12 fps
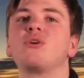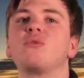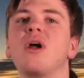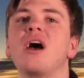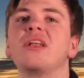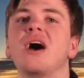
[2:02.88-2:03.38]
the
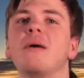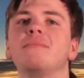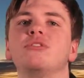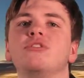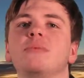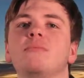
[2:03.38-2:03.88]
ground
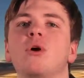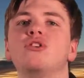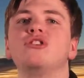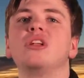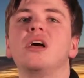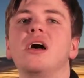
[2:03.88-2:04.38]
up to be
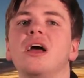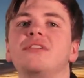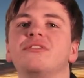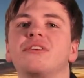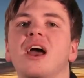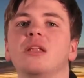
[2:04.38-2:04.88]
modular
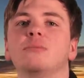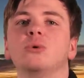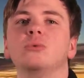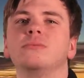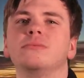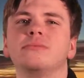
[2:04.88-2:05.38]
and
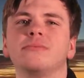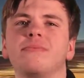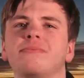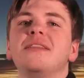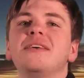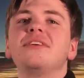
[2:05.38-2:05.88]
scalable.
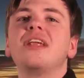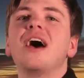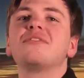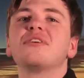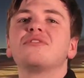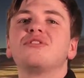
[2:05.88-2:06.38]
This
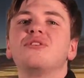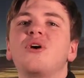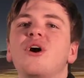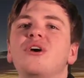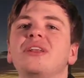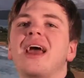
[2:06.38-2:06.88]
allows us to
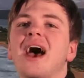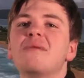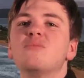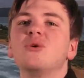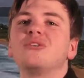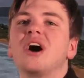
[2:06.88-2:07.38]
not
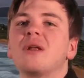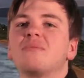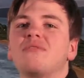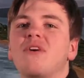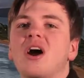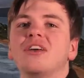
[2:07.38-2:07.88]
add more data
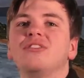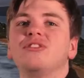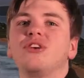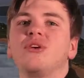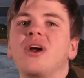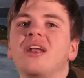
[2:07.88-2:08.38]
providers
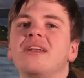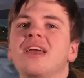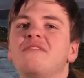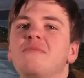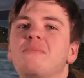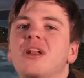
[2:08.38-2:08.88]
to create an
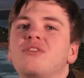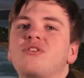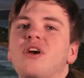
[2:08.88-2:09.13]
even better